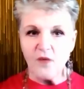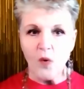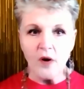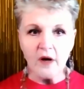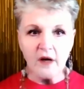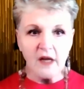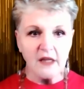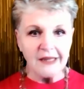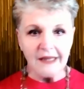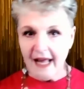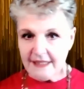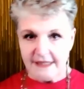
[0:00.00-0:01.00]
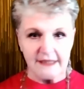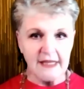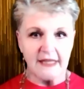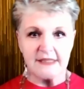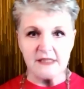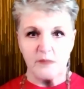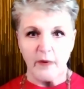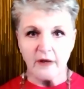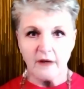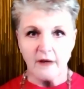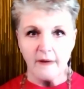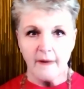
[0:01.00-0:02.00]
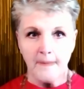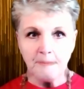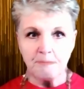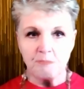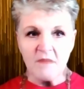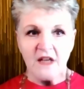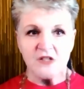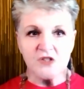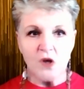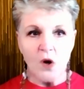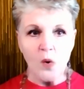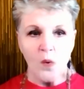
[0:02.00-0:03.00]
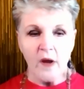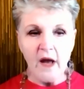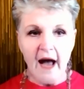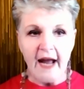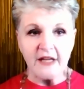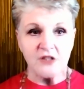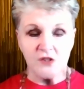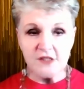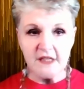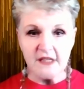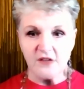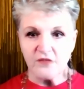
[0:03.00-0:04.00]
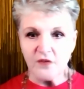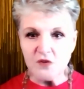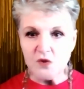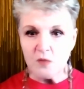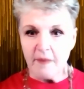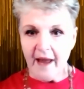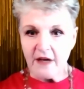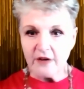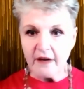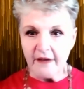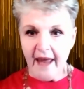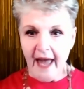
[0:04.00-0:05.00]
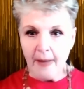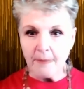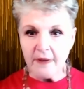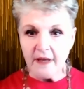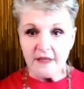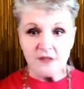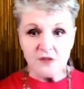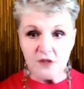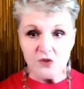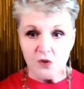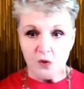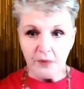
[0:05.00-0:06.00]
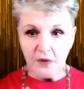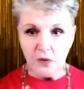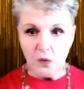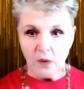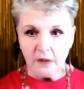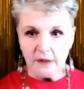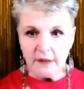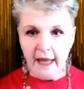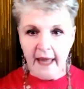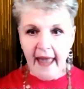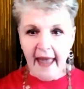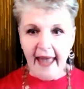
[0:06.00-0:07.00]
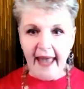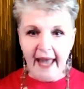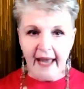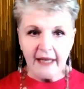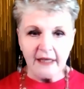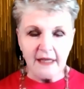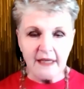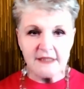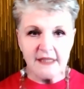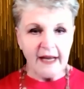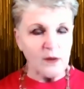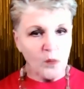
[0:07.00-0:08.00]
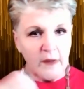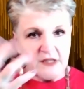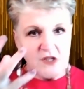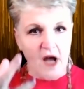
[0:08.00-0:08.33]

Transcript: for lots and lots of sparkle. So I just think the virtual background app is super cool. And it's like we